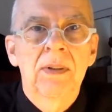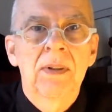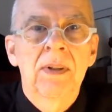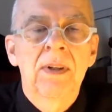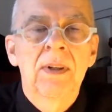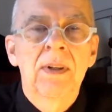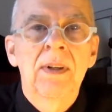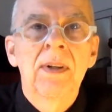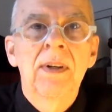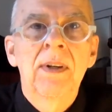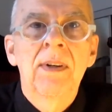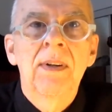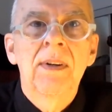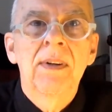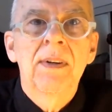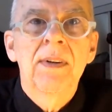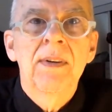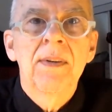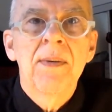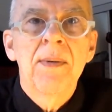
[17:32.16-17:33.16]

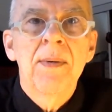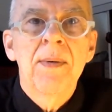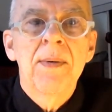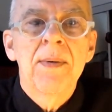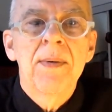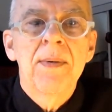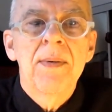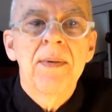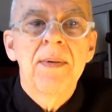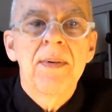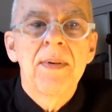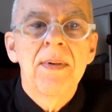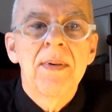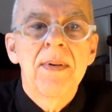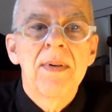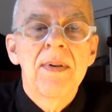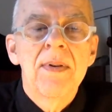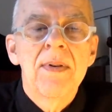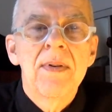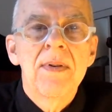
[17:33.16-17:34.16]

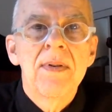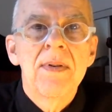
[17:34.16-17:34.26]
Nobody speaks.